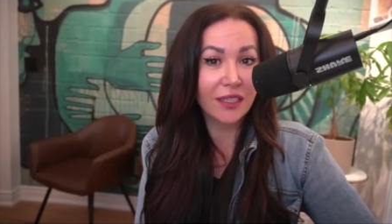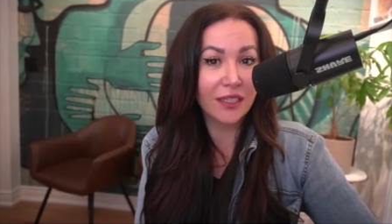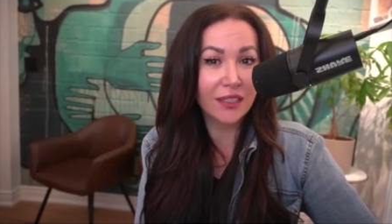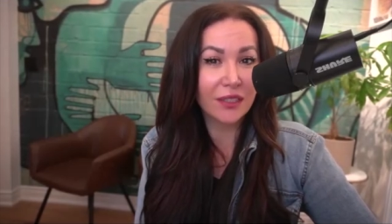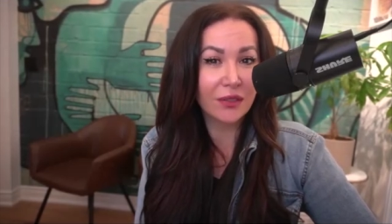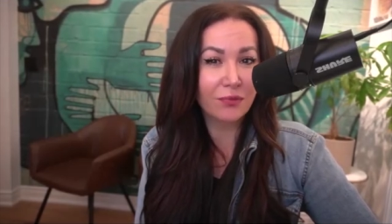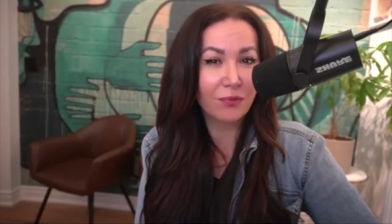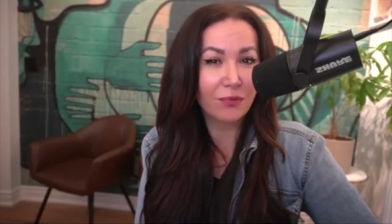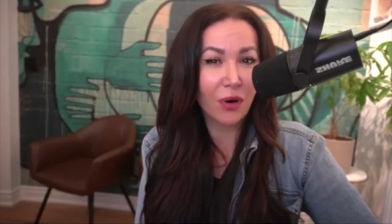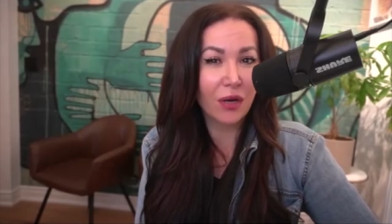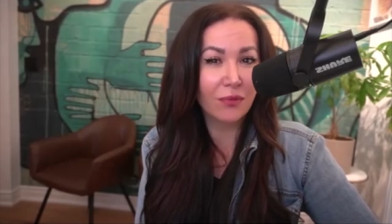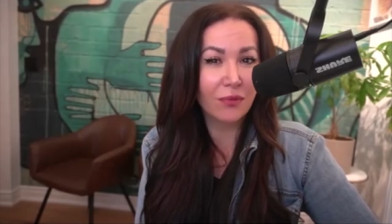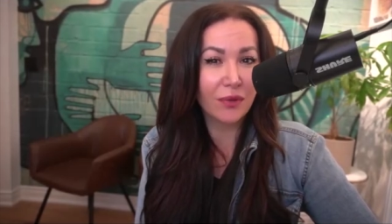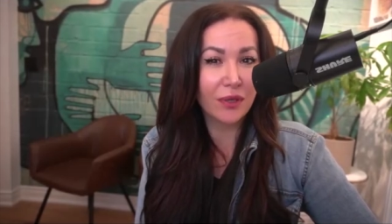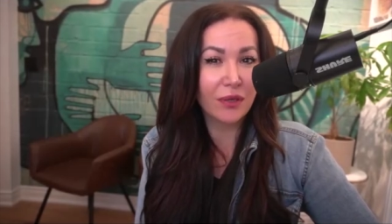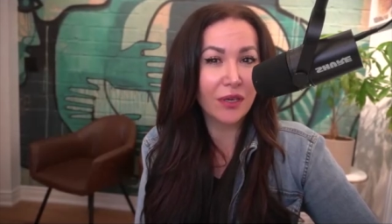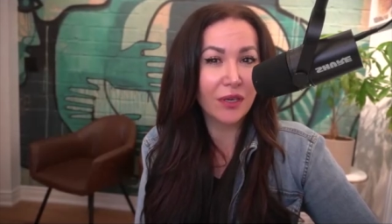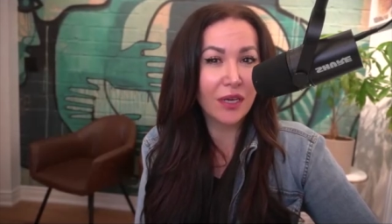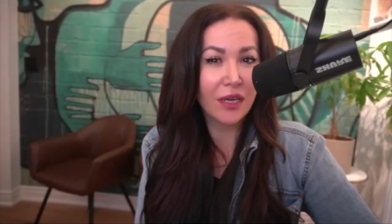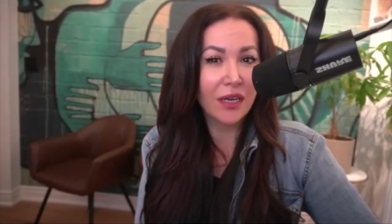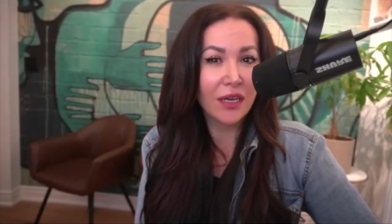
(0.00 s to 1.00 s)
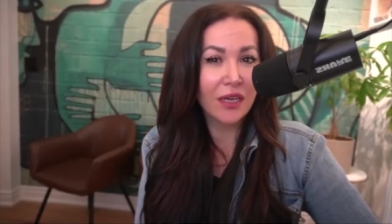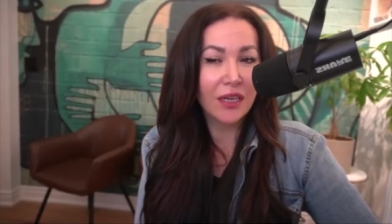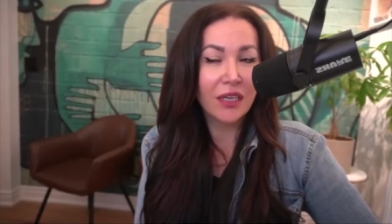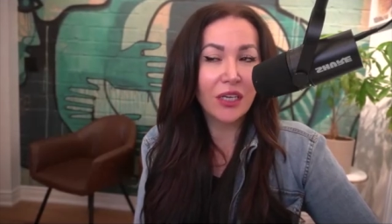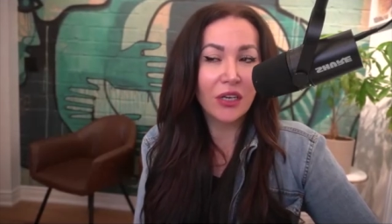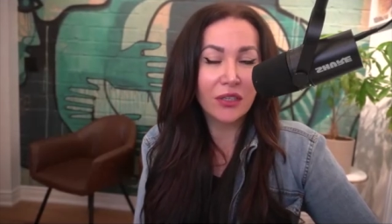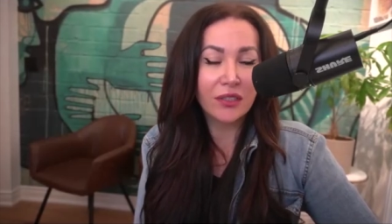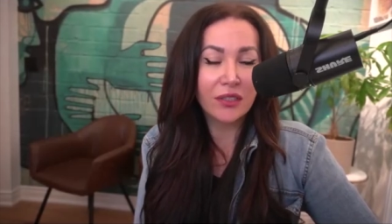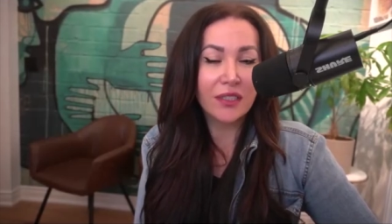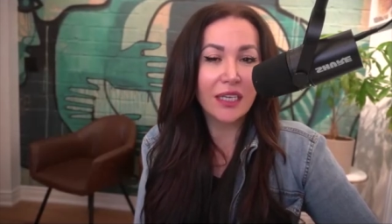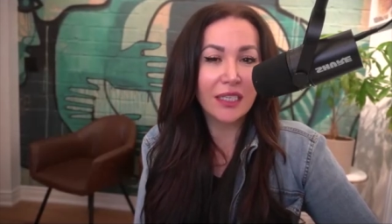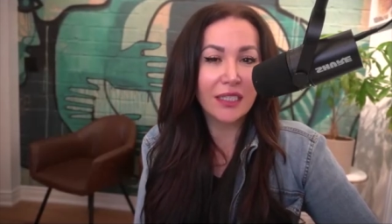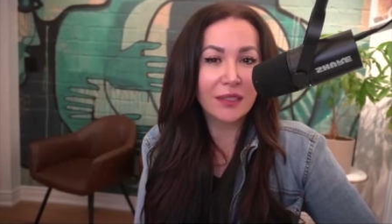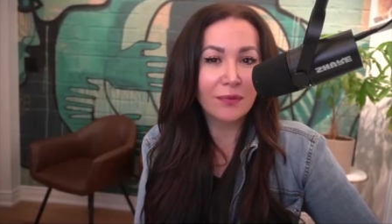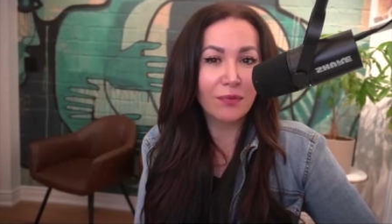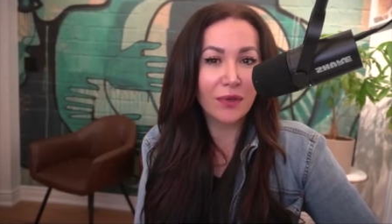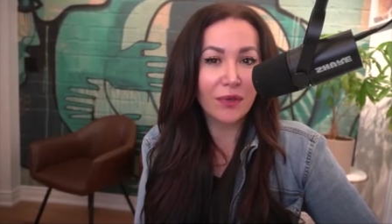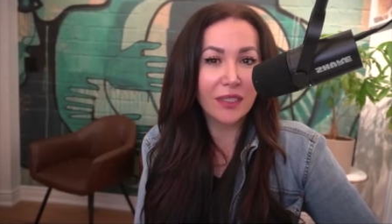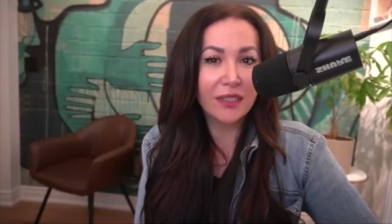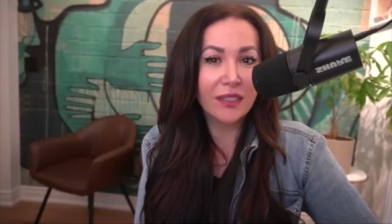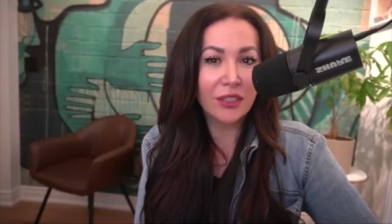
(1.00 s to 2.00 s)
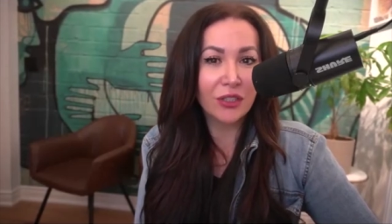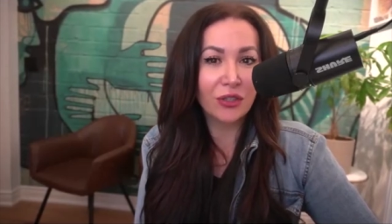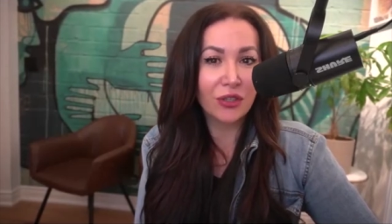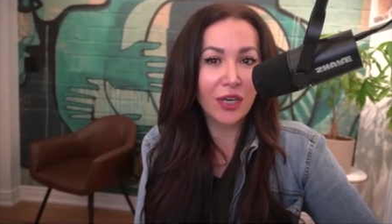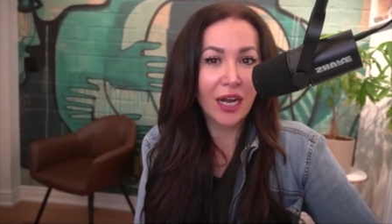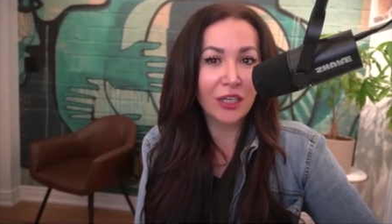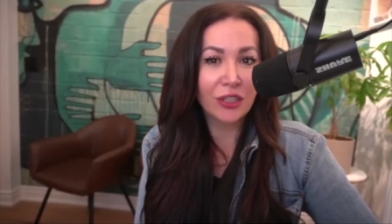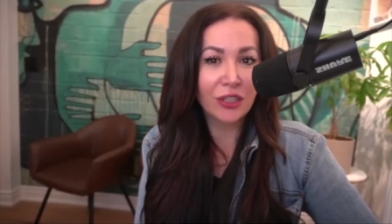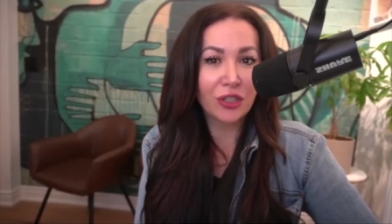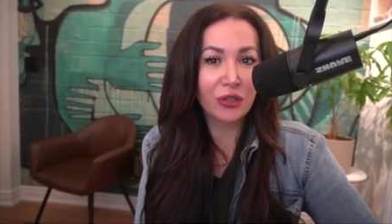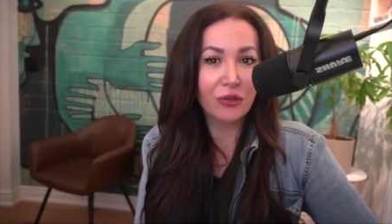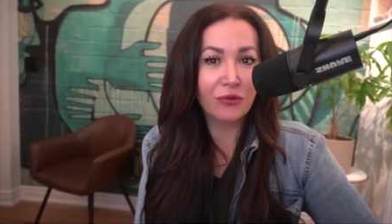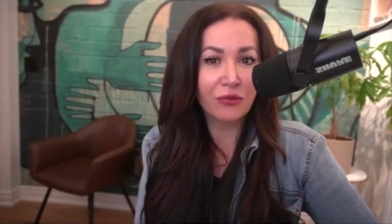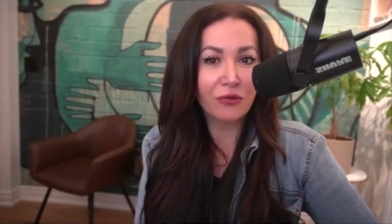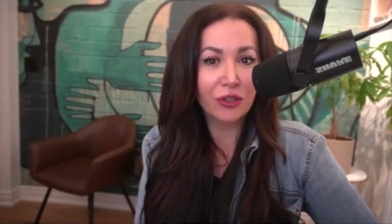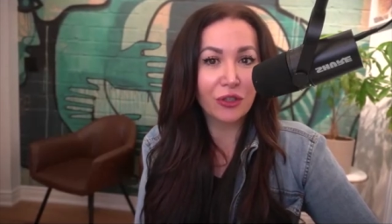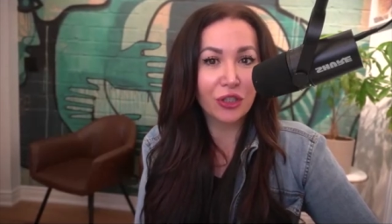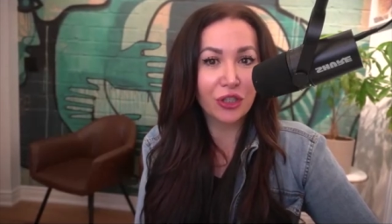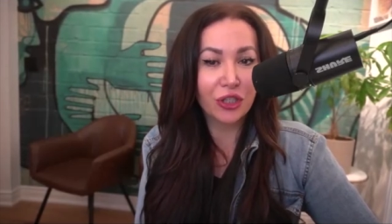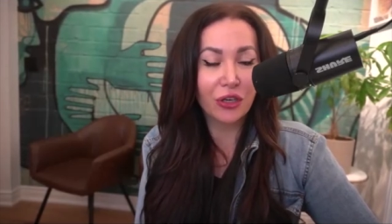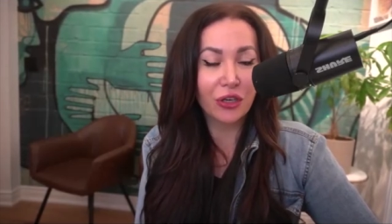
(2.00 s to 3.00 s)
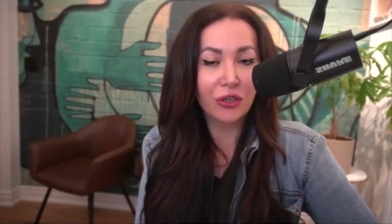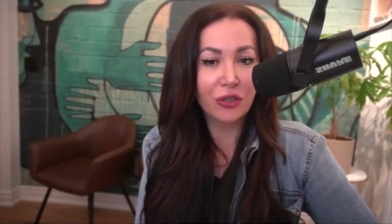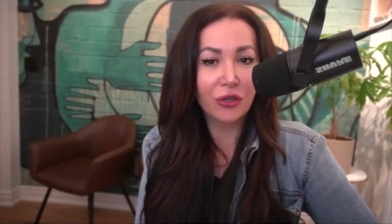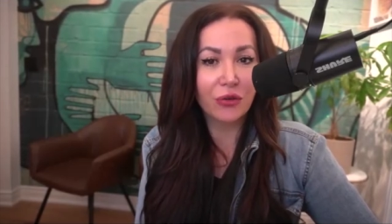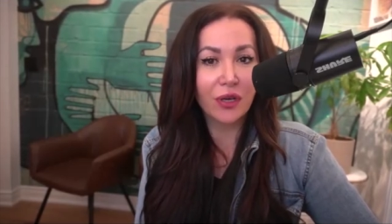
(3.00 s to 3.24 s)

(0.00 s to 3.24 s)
this is probably, it's international for sure.